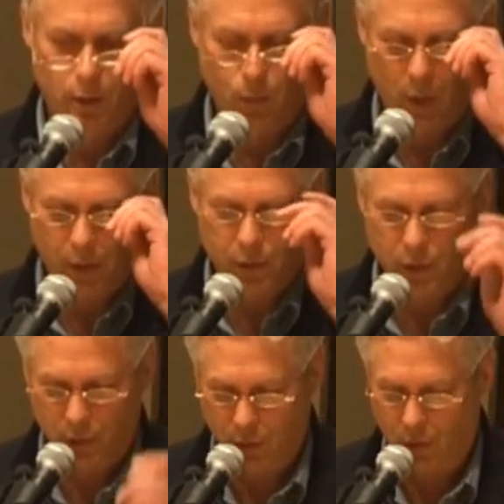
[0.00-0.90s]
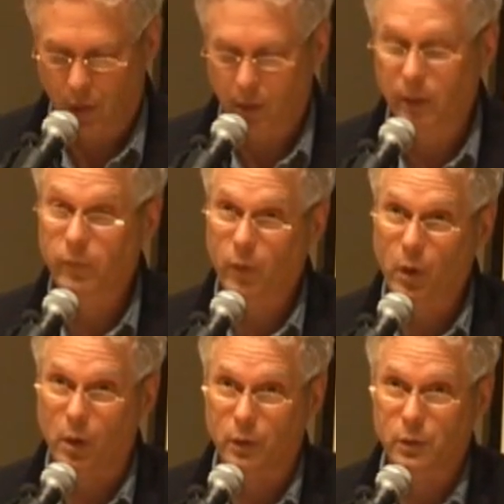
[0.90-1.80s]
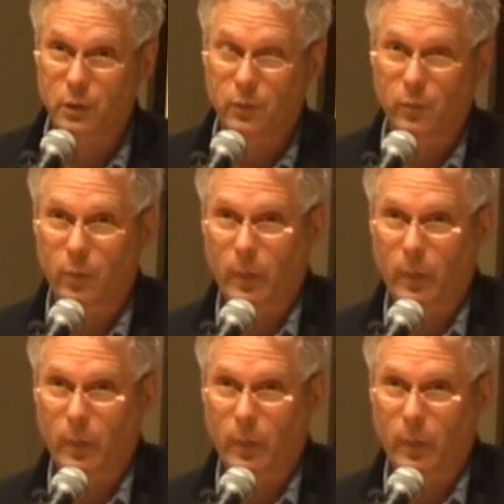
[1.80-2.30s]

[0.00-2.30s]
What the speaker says: Well, it's historically false.